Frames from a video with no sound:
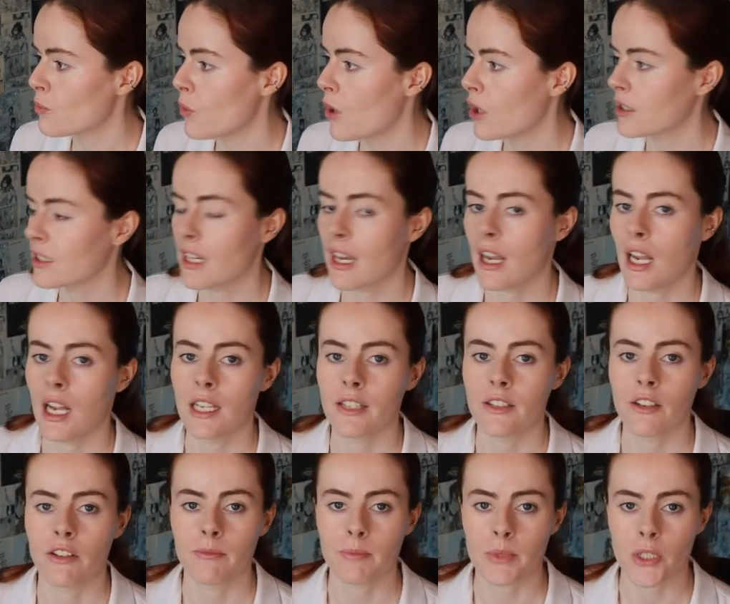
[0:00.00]
what kind
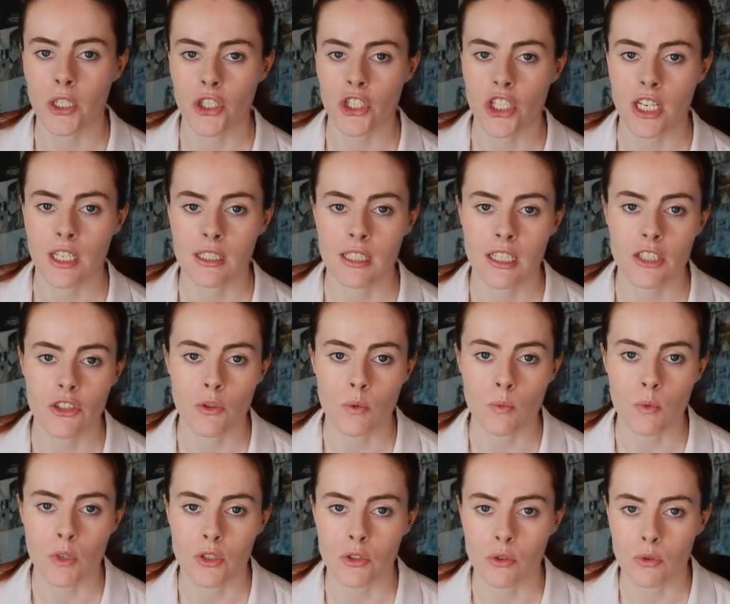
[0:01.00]
of project that you
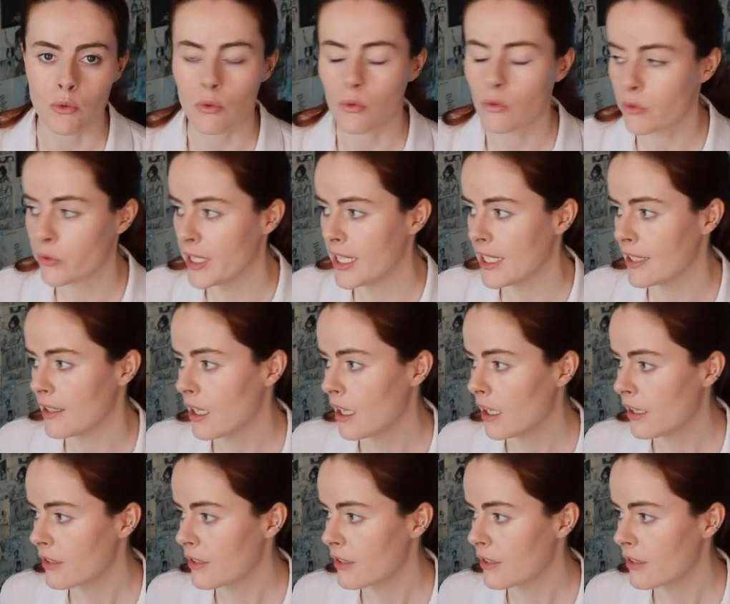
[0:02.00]
want to create.